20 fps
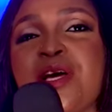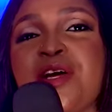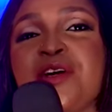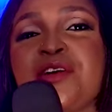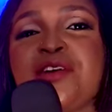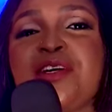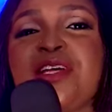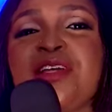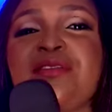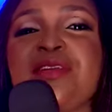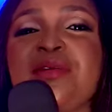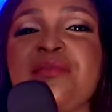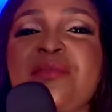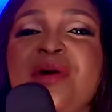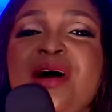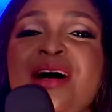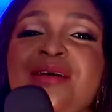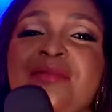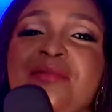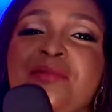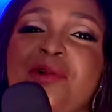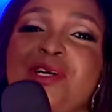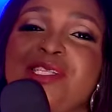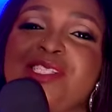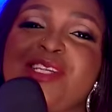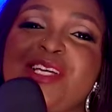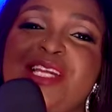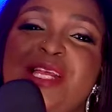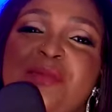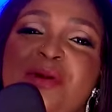Good evening, ma'am. What's
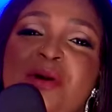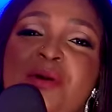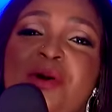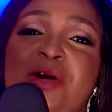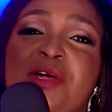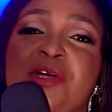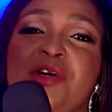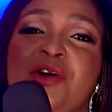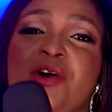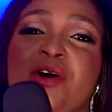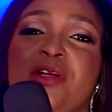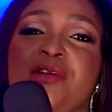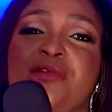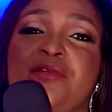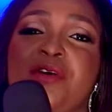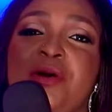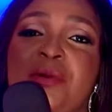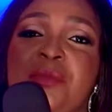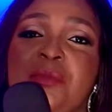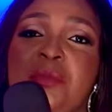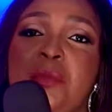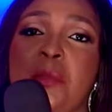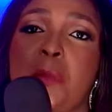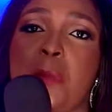your name and where are you calling from?